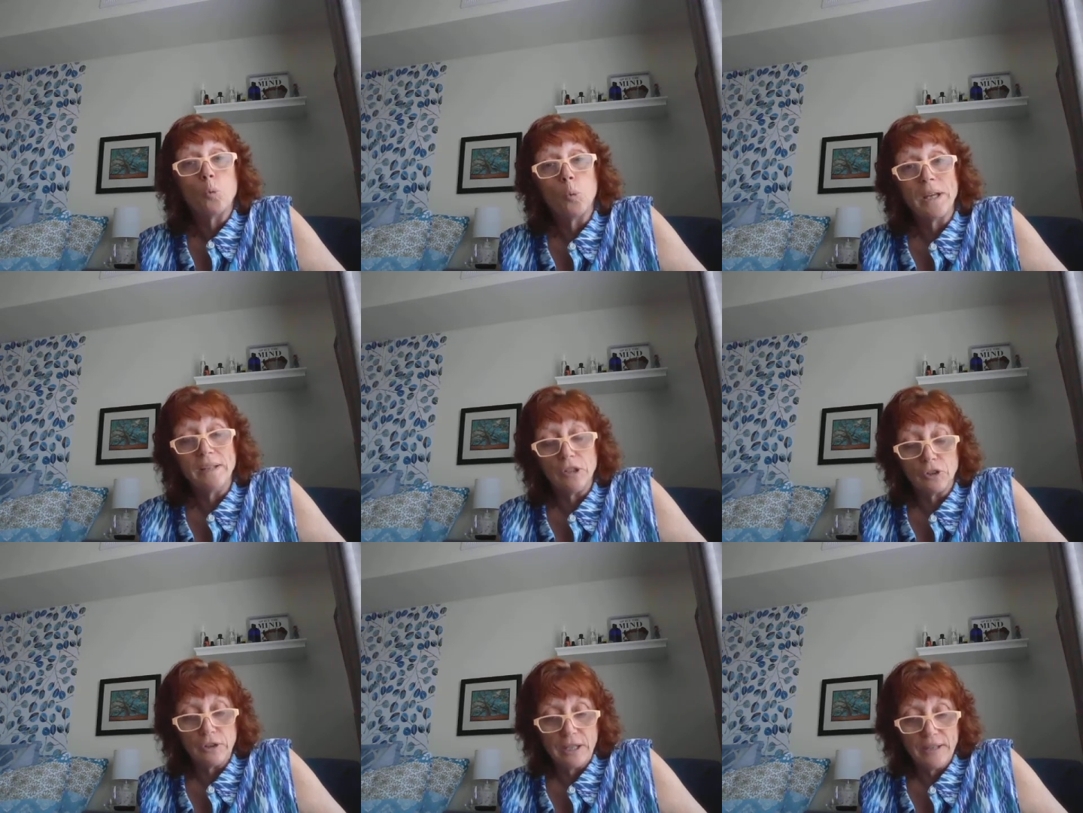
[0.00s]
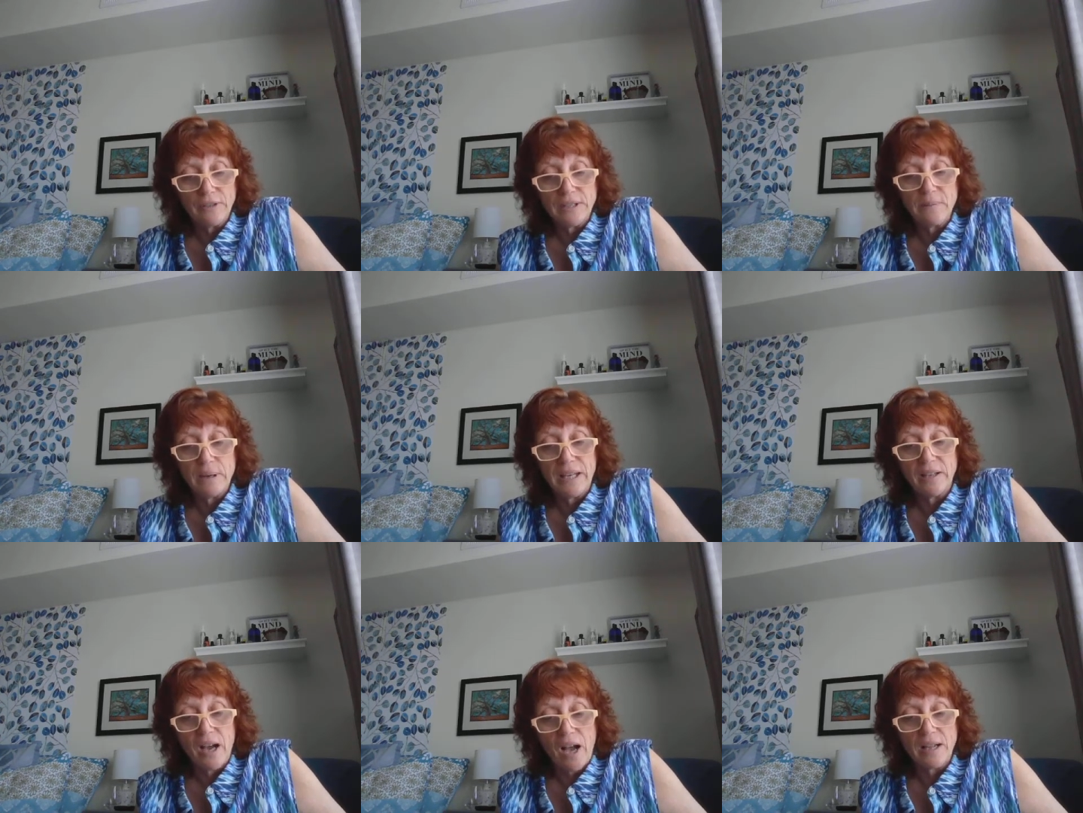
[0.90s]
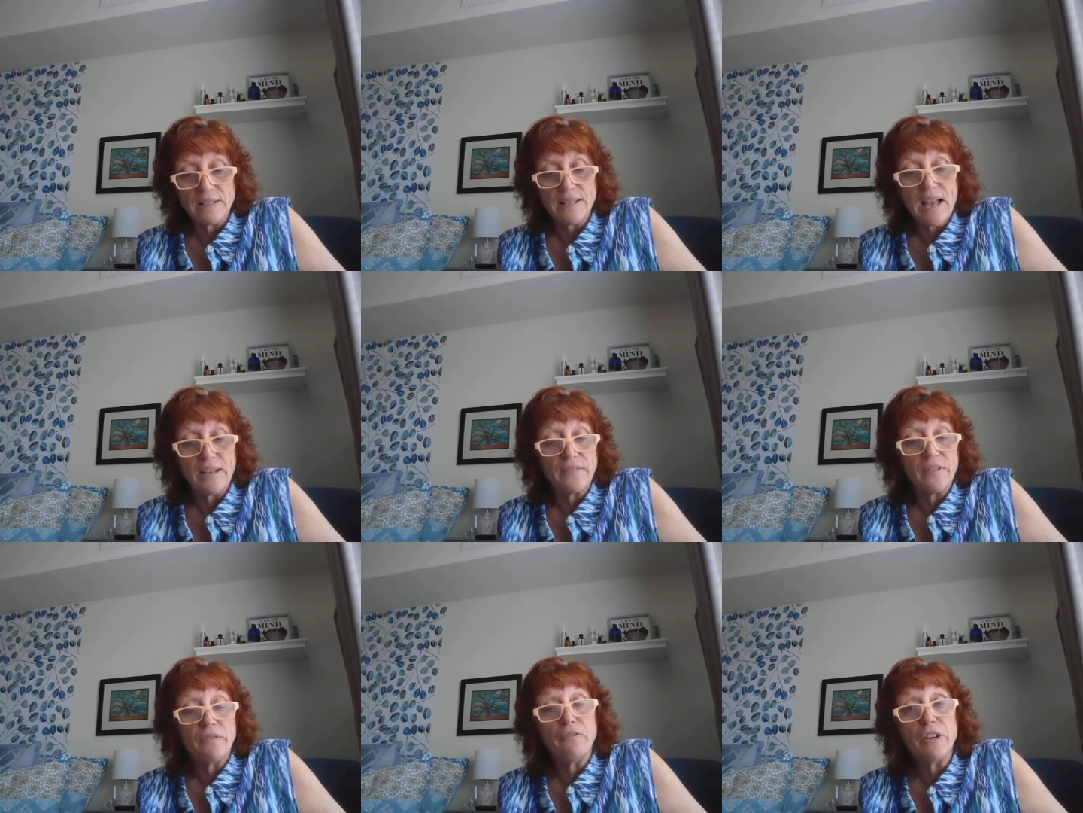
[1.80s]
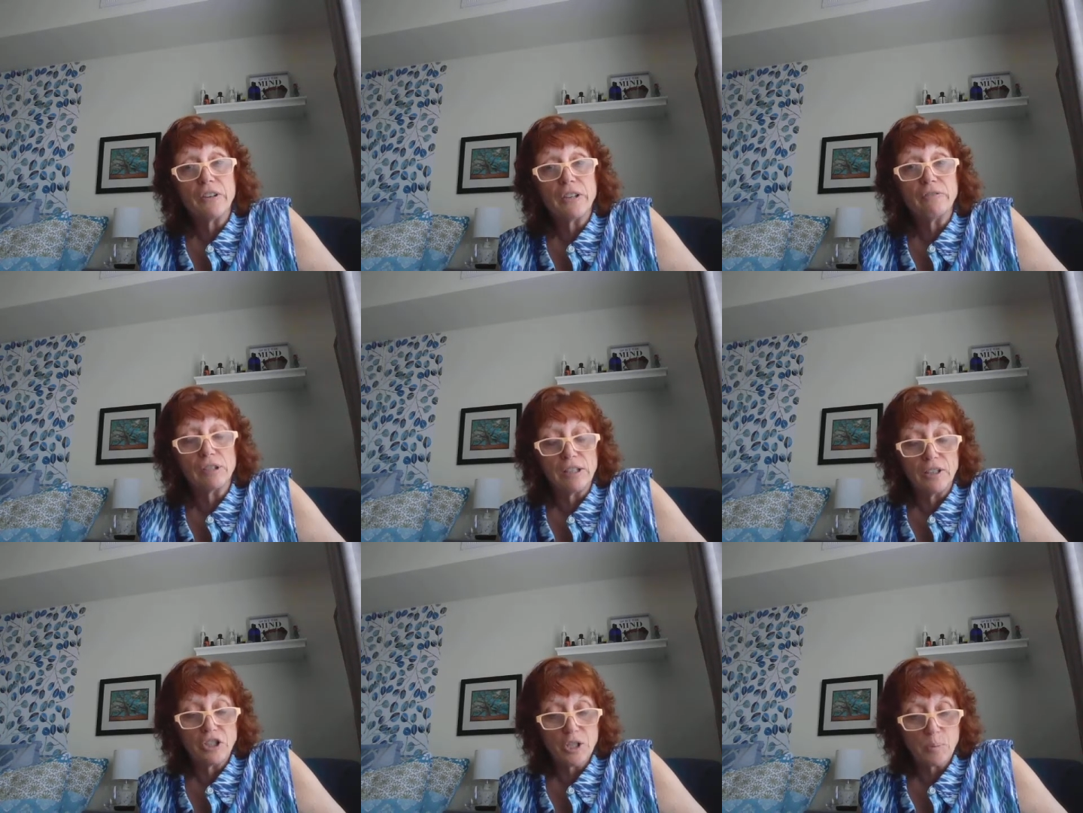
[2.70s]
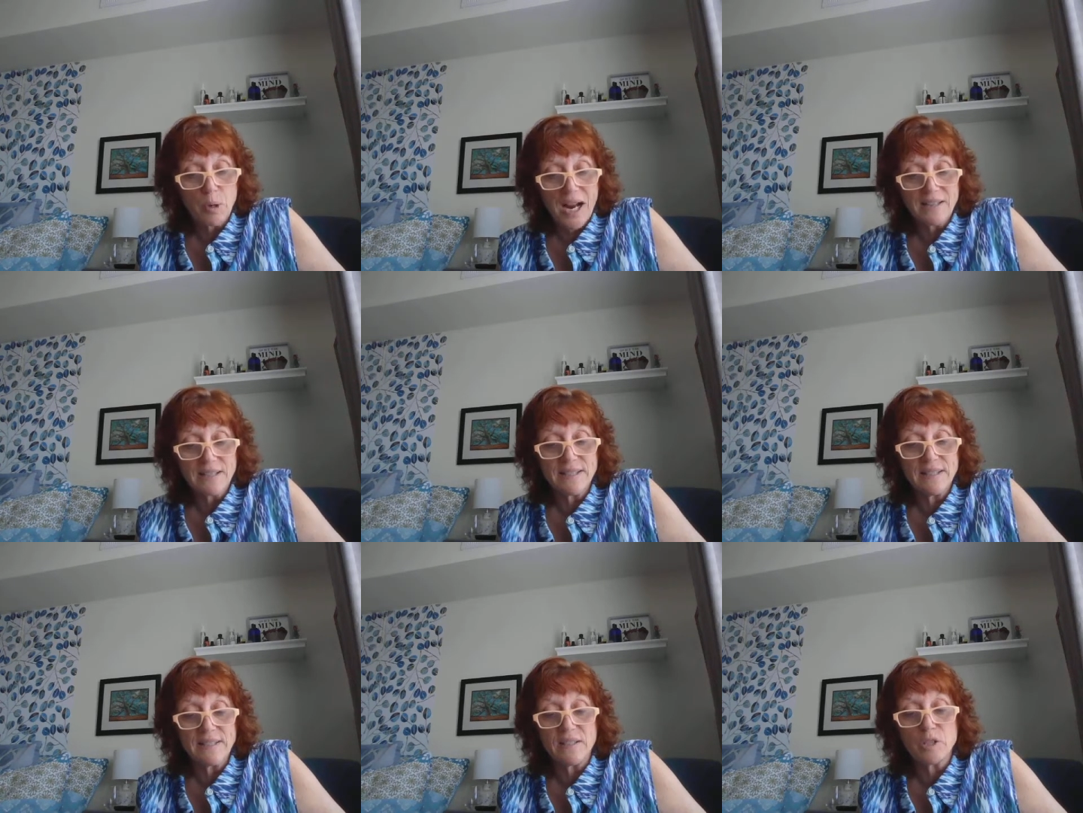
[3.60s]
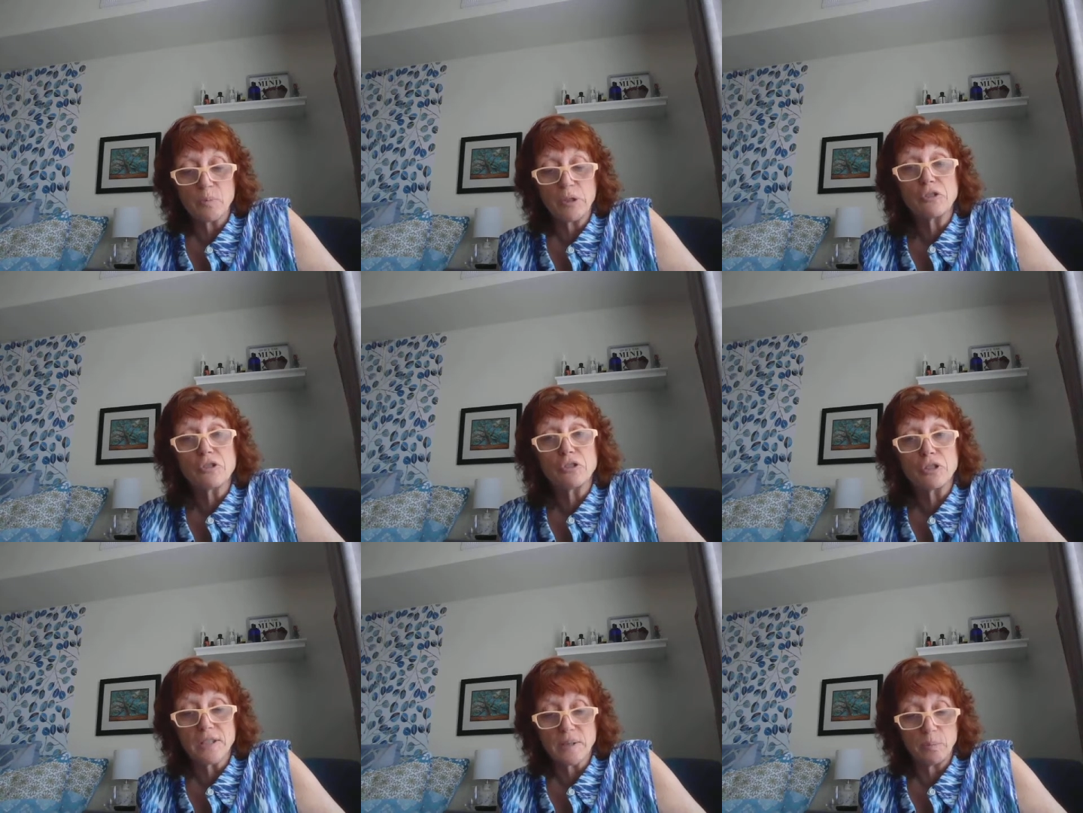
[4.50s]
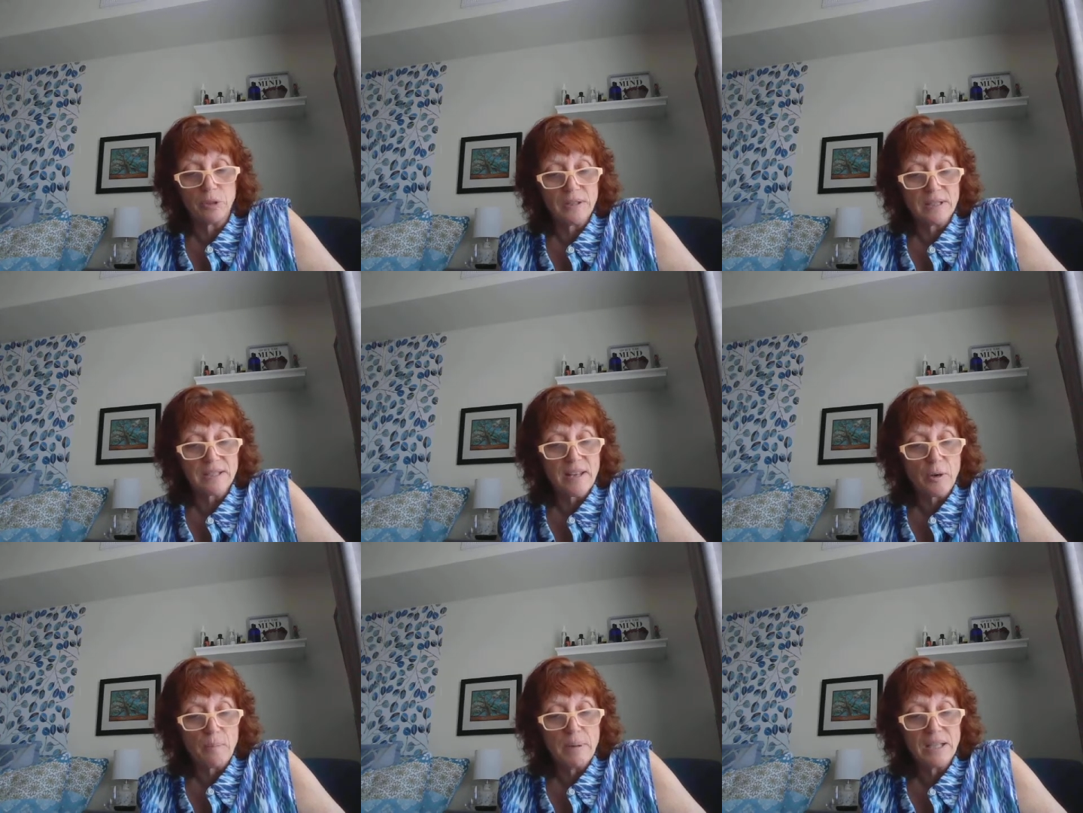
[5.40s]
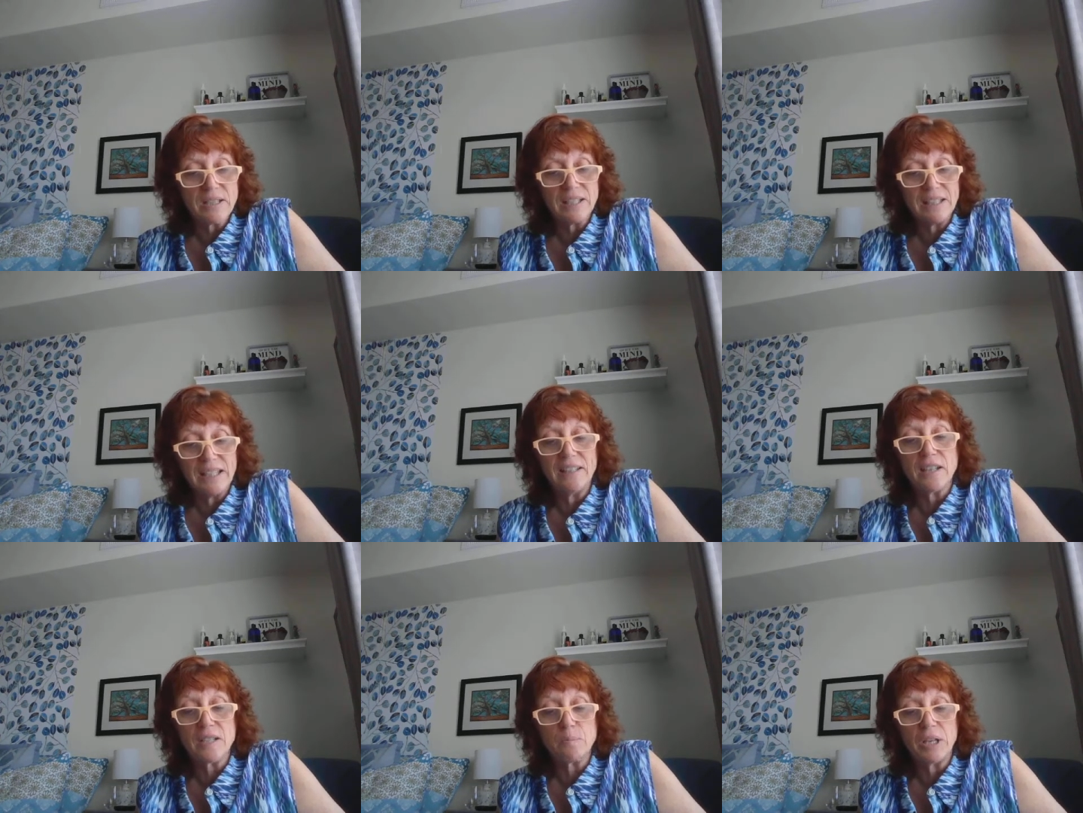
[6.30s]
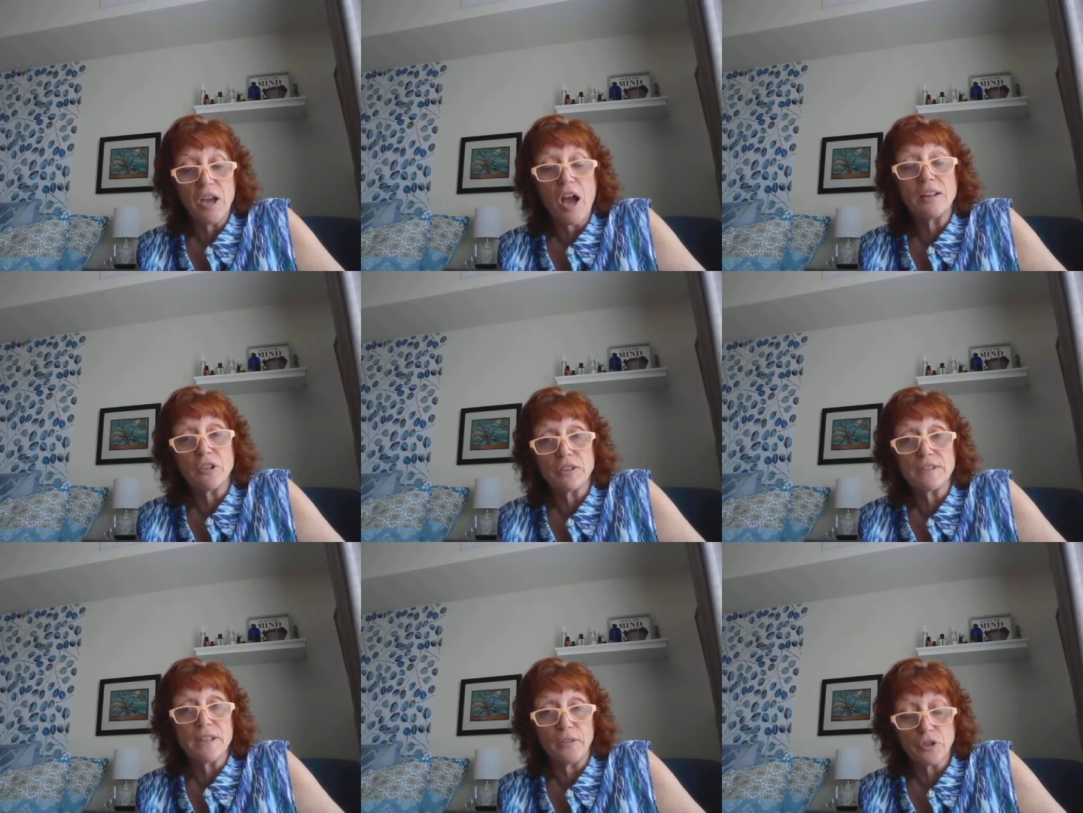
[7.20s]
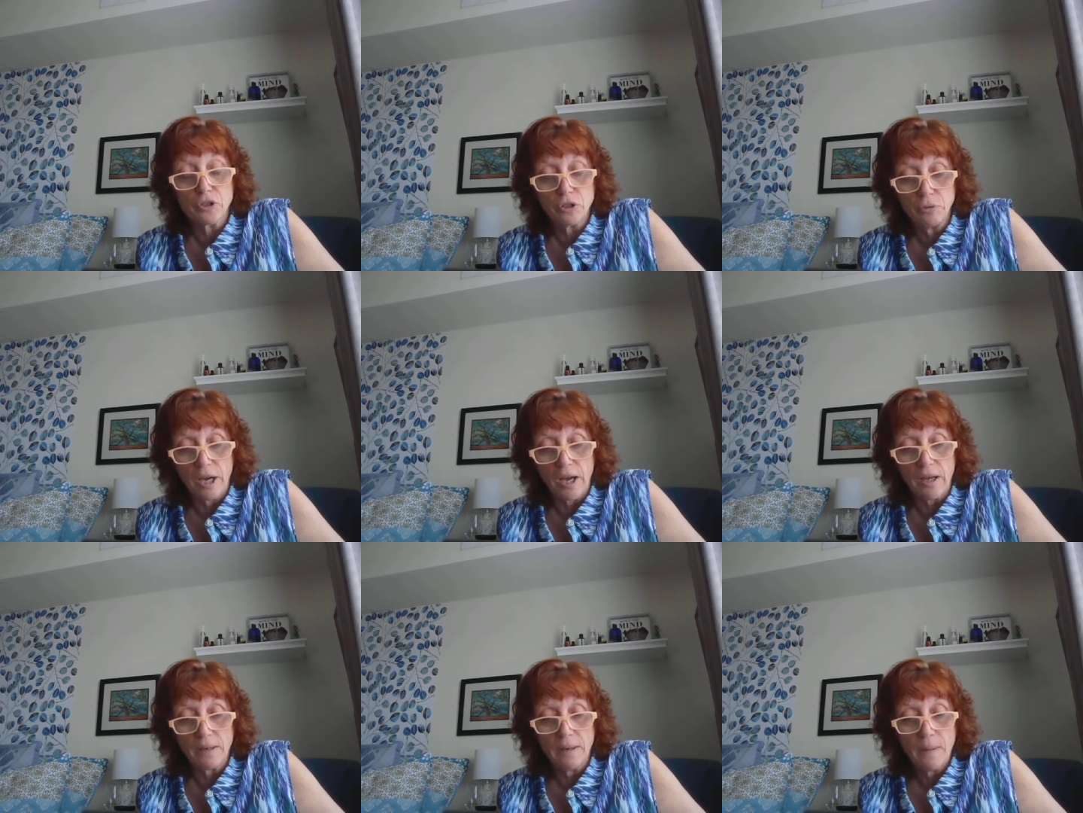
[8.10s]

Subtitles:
We learn even to make gods out of the very religious practices and spiritual disciplines that are meant to lead us beyond ourselves to God.